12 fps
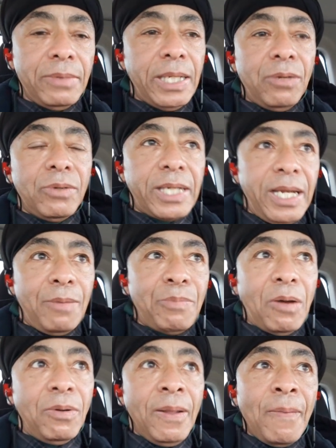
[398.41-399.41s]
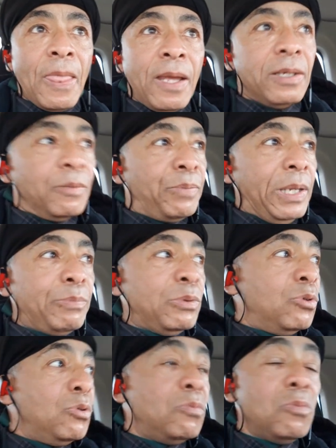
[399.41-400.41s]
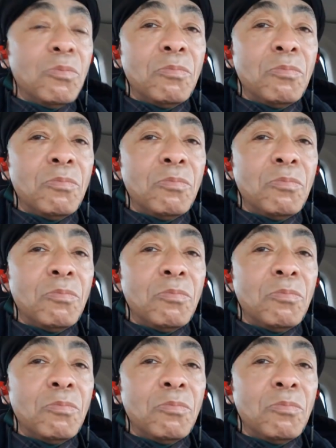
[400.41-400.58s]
They don't care about the people who